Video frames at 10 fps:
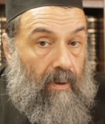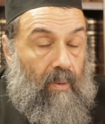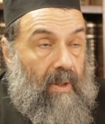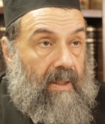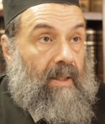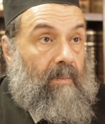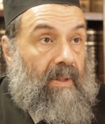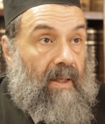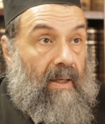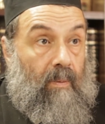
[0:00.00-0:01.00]
who I am.
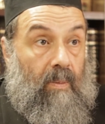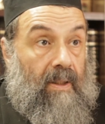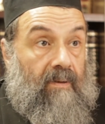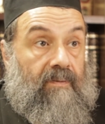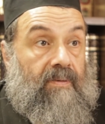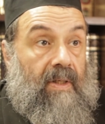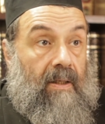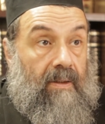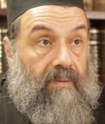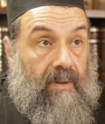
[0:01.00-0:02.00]
I'm one of
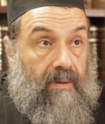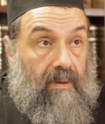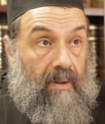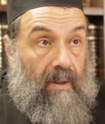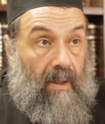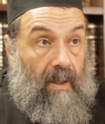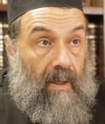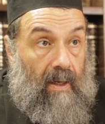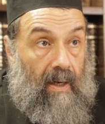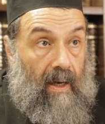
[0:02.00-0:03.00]
300.
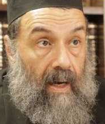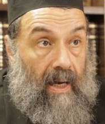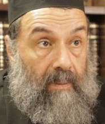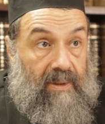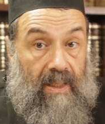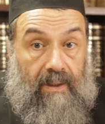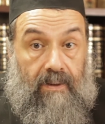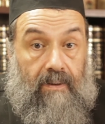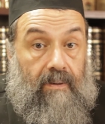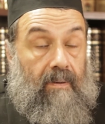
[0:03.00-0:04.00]
I'm
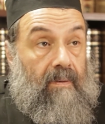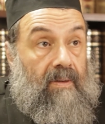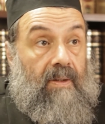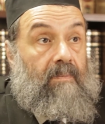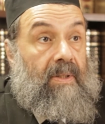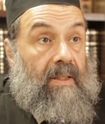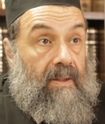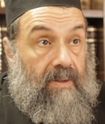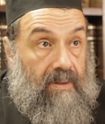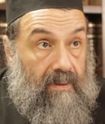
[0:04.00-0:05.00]
not the
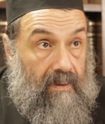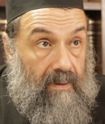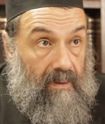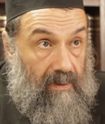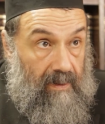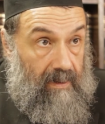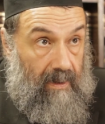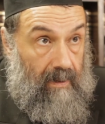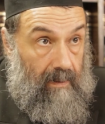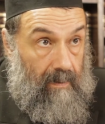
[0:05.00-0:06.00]
biggest
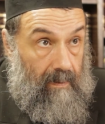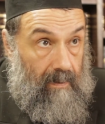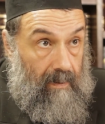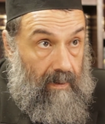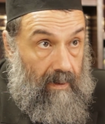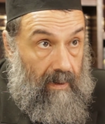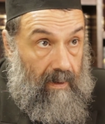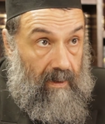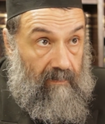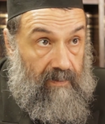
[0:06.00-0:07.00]
leader.
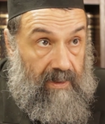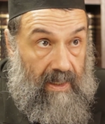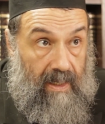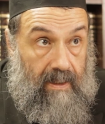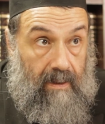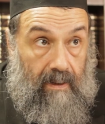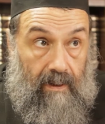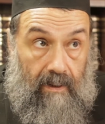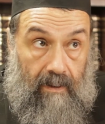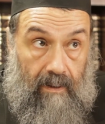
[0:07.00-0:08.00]
If they
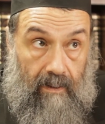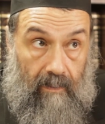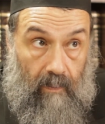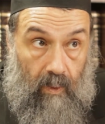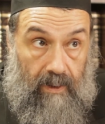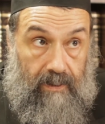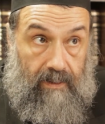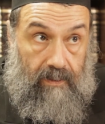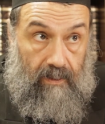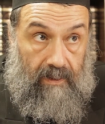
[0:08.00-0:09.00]

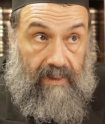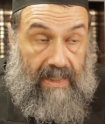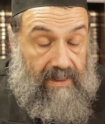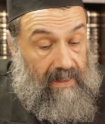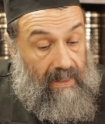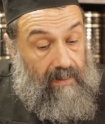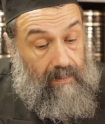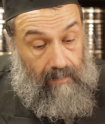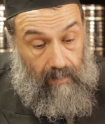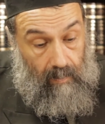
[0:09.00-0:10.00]
want to arrest, and
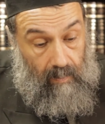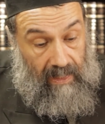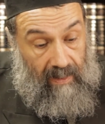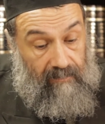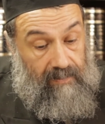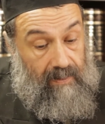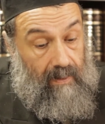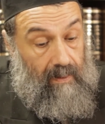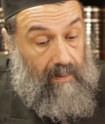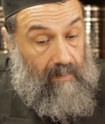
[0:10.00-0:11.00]

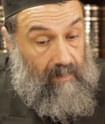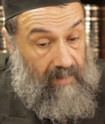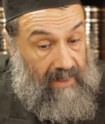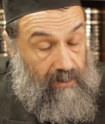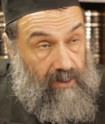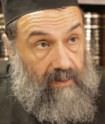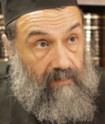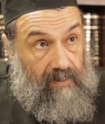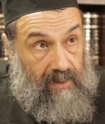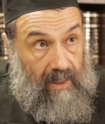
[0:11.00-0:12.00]
after
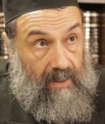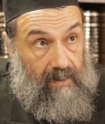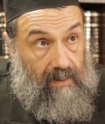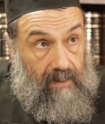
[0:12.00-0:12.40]
Brezhnev died